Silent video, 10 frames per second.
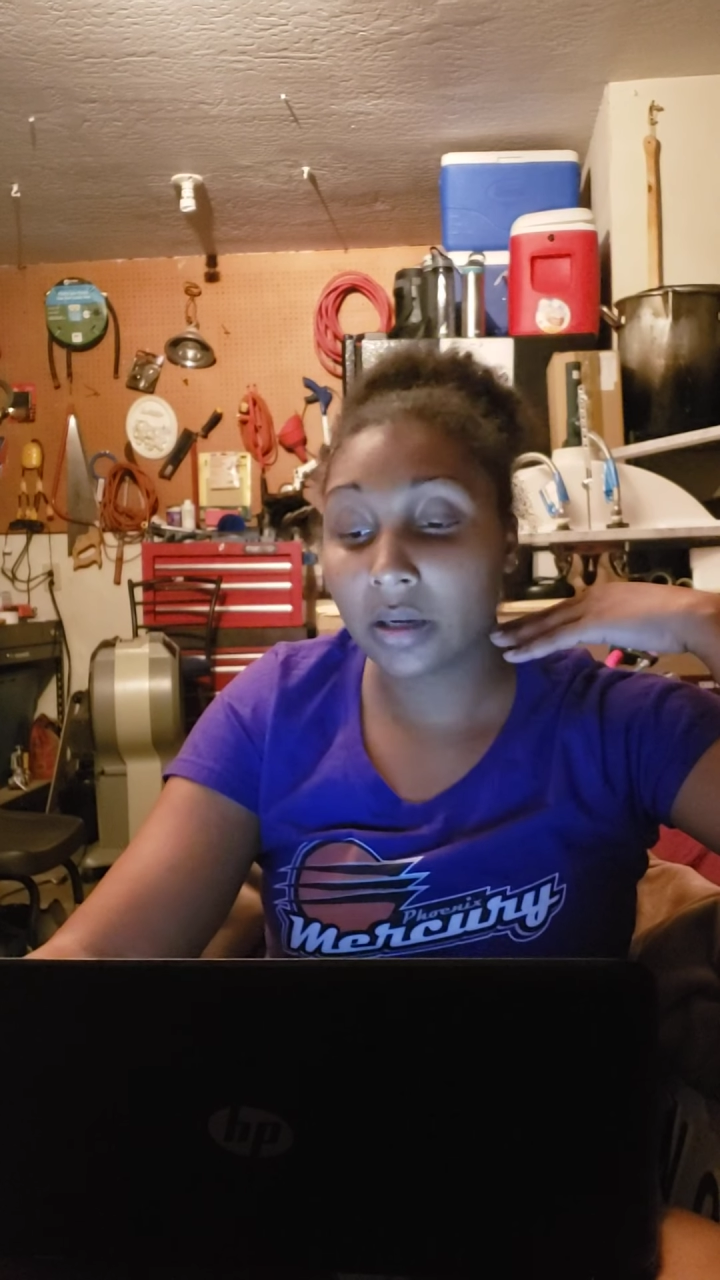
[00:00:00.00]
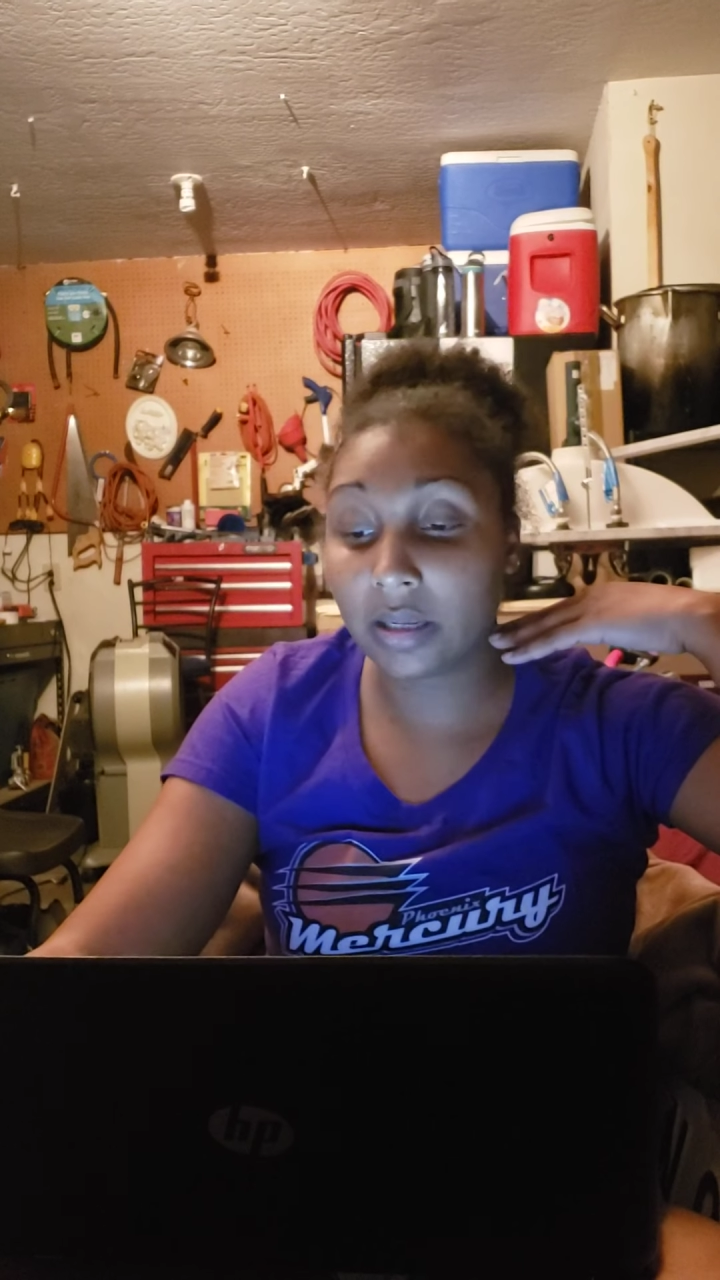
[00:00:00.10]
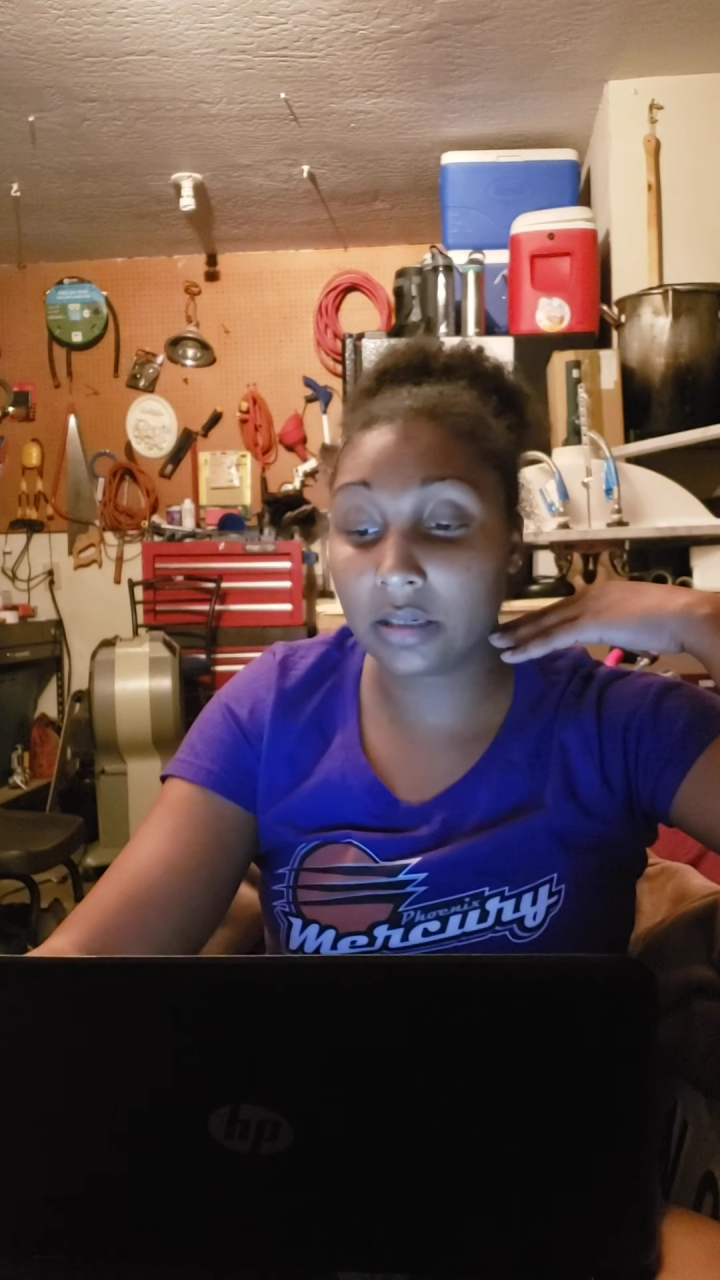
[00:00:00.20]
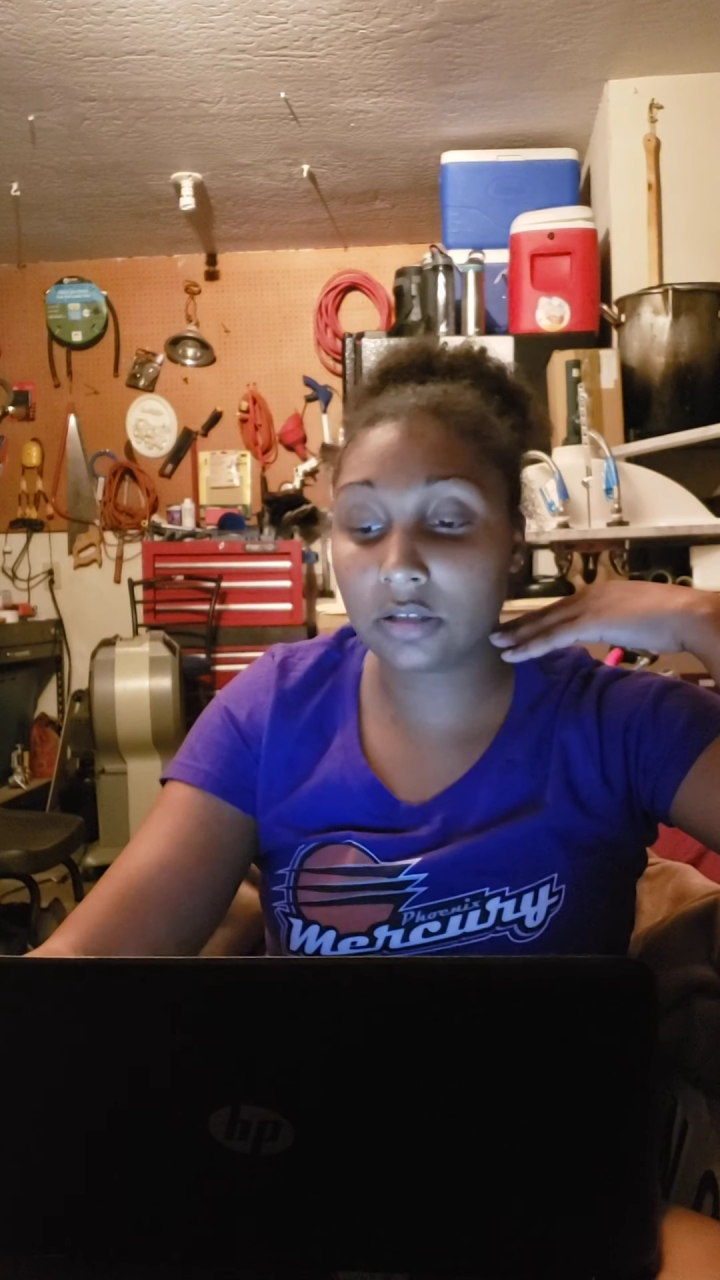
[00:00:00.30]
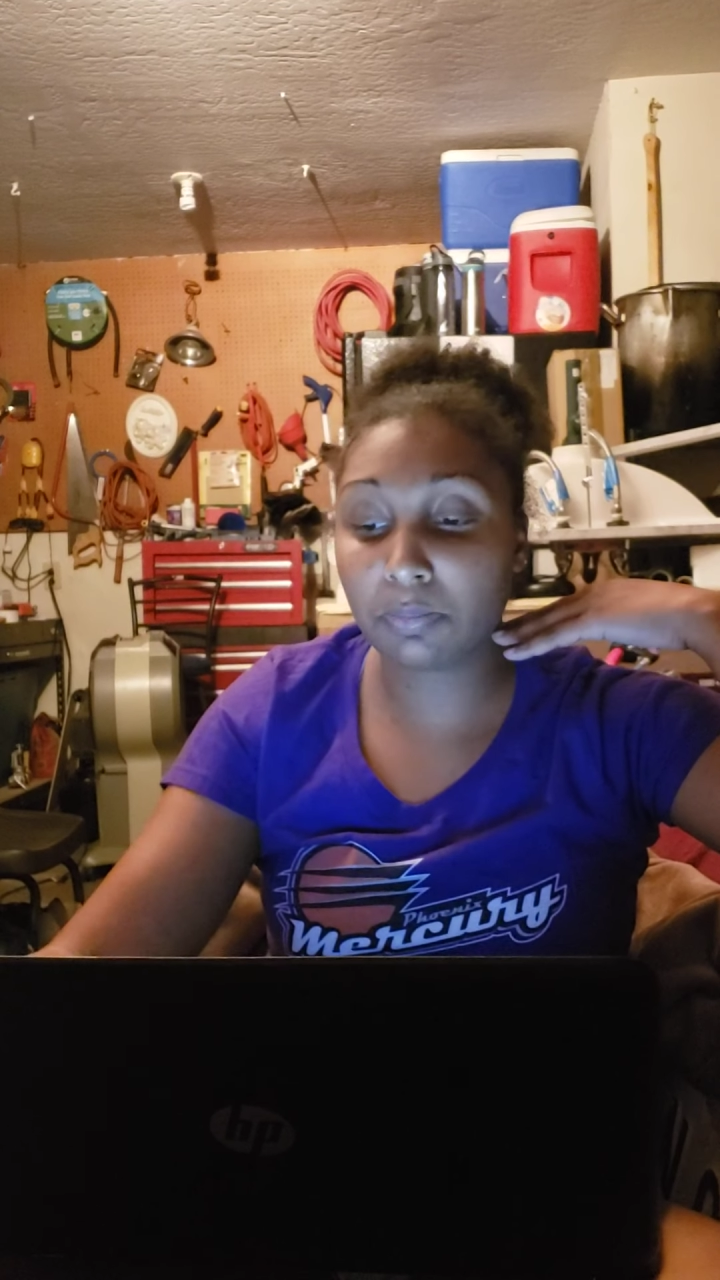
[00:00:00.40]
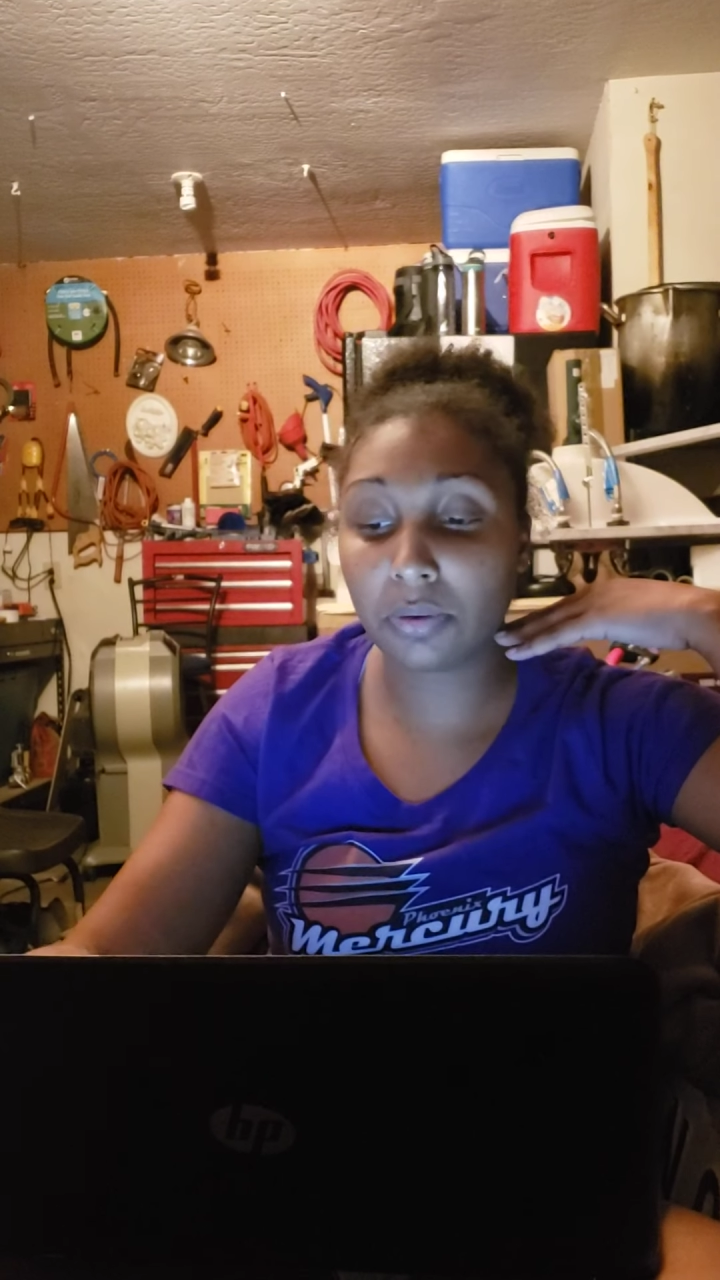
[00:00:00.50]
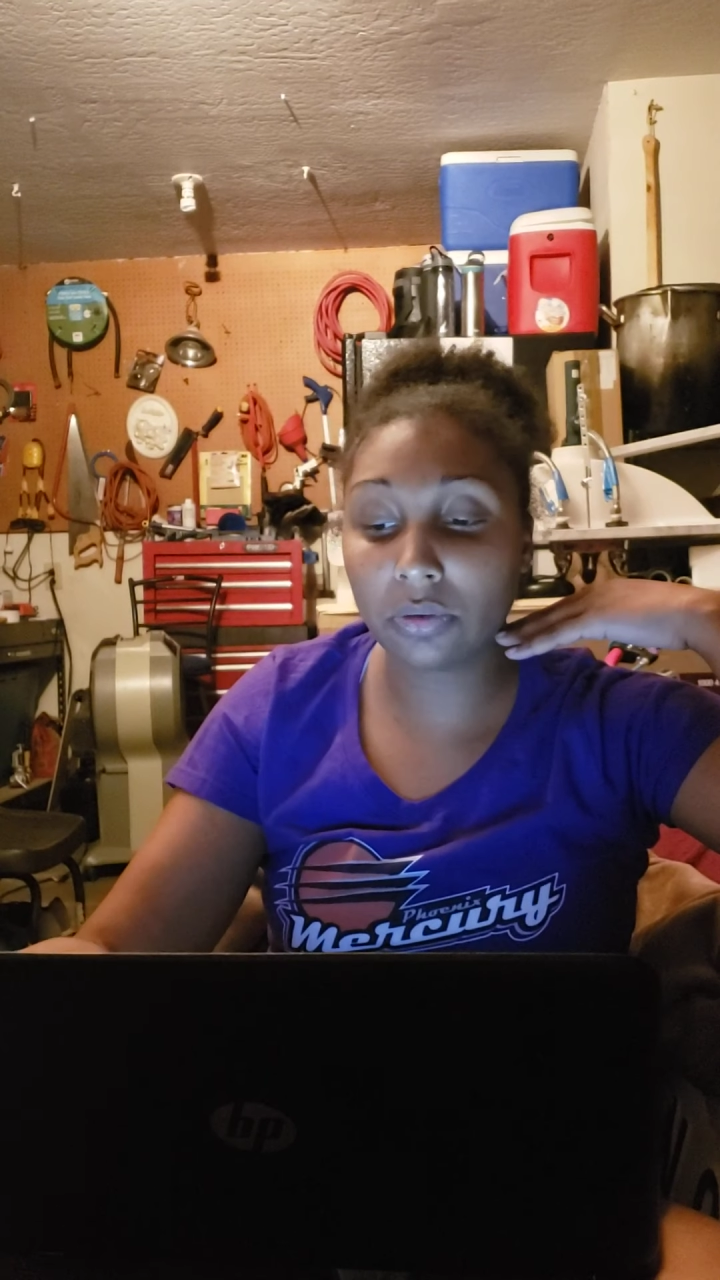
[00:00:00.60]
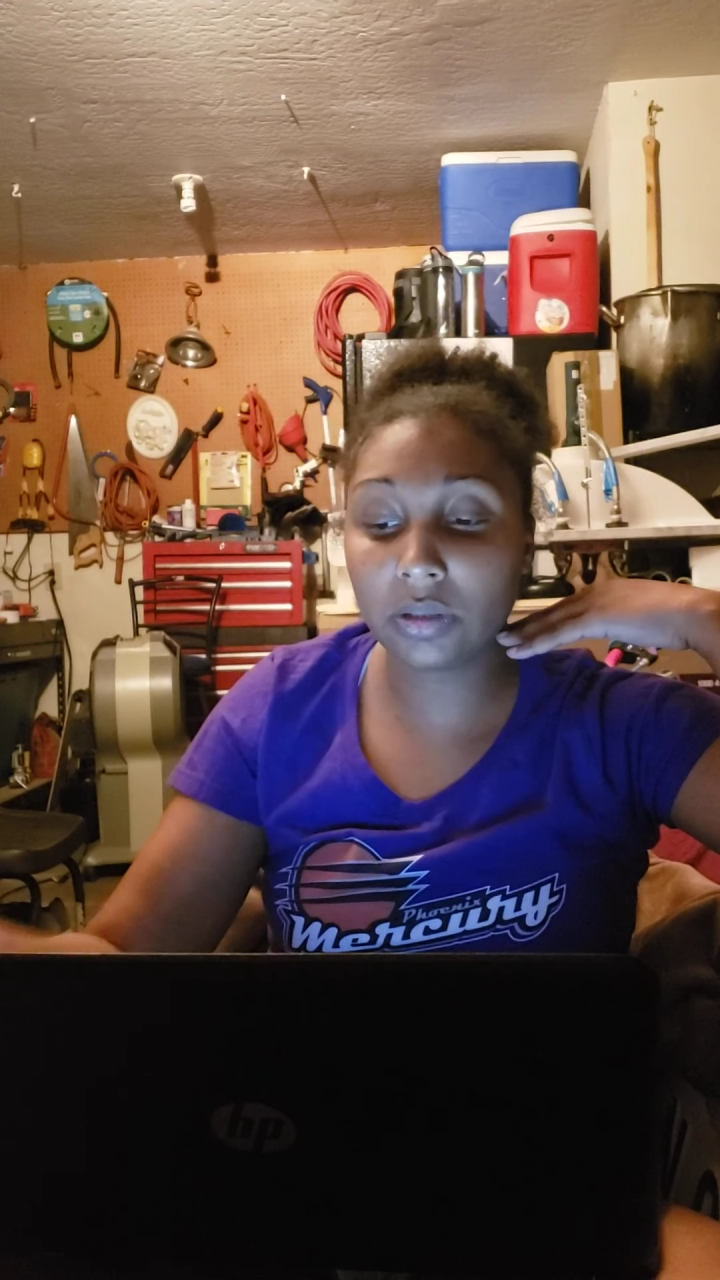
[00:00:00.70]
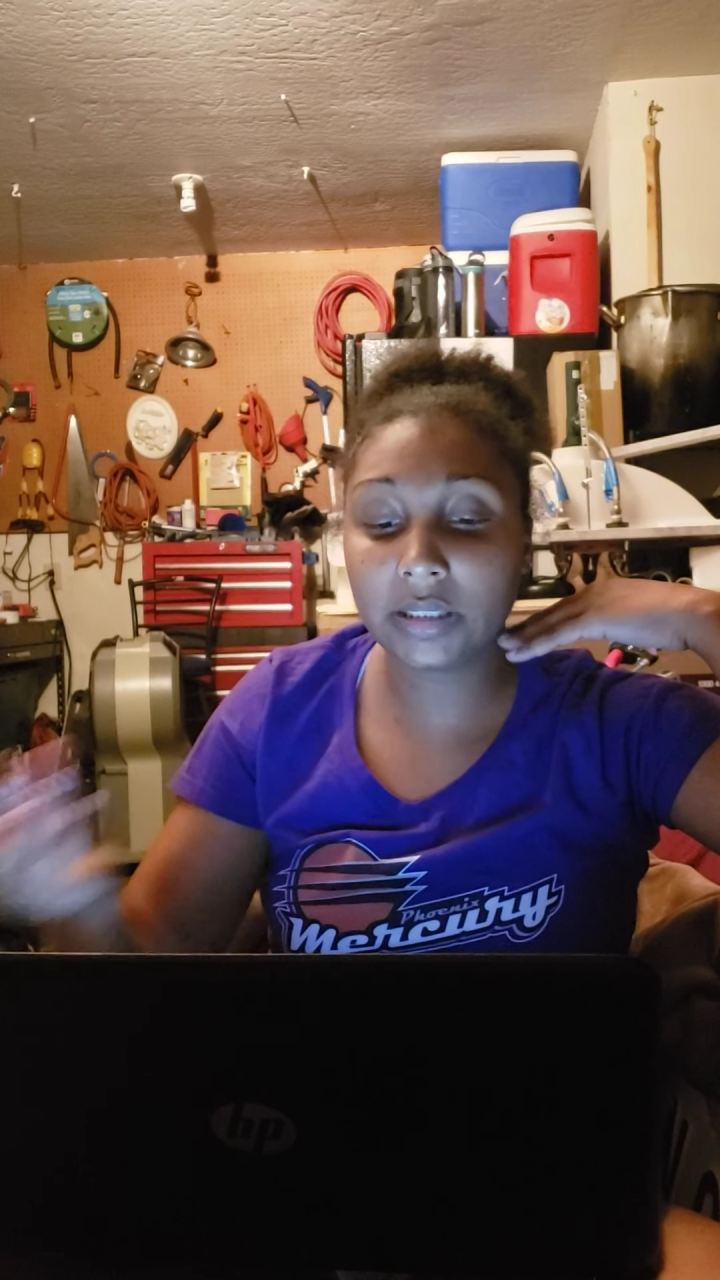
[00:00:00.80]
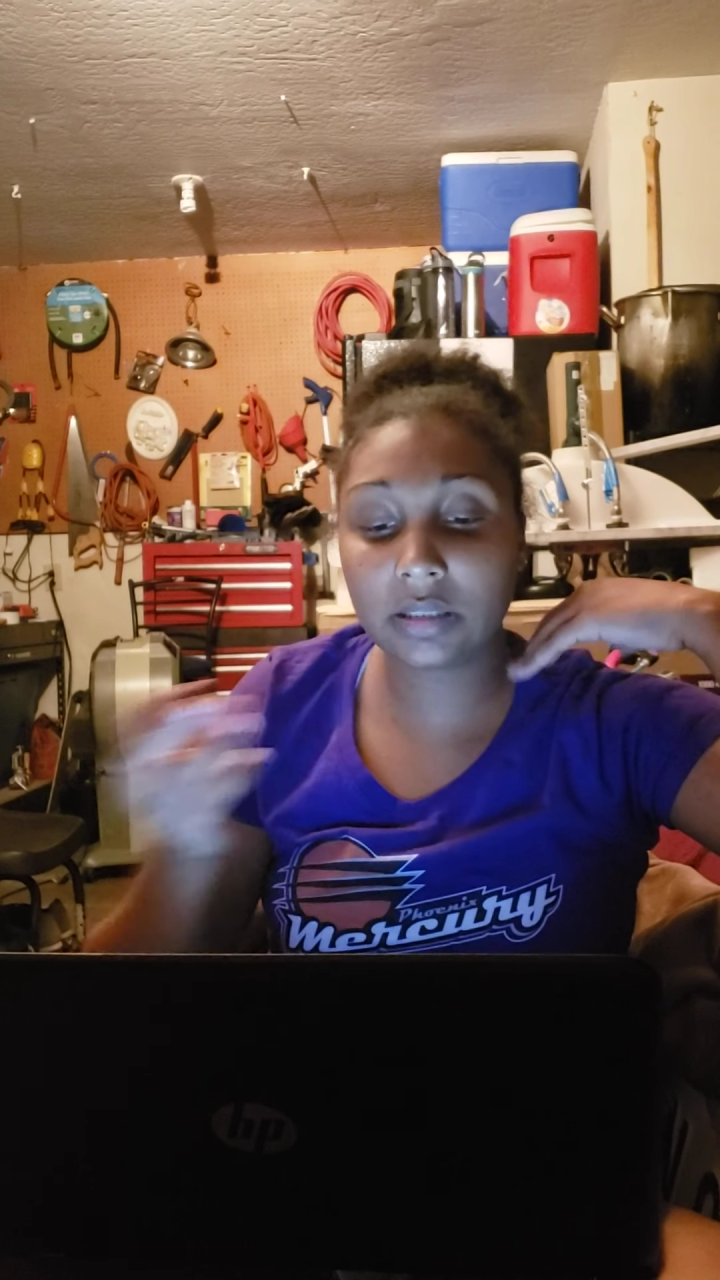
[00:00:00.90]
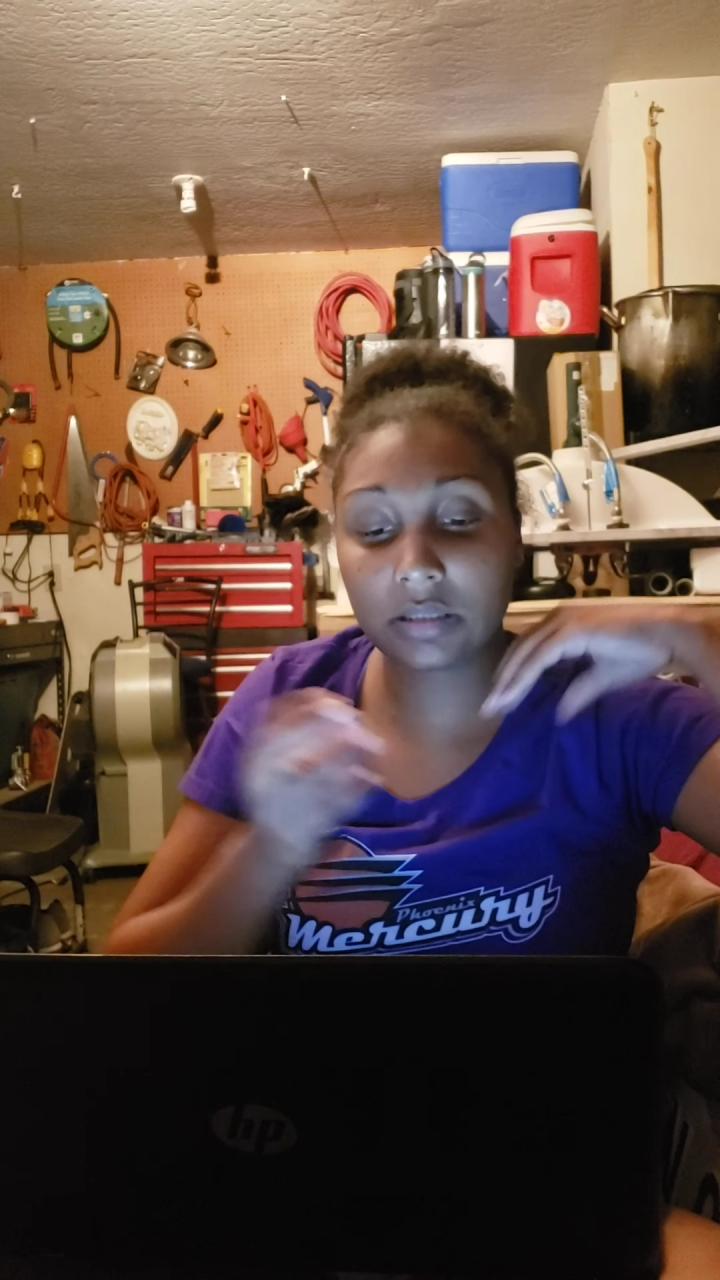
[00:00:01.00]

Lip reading: and it's pulling the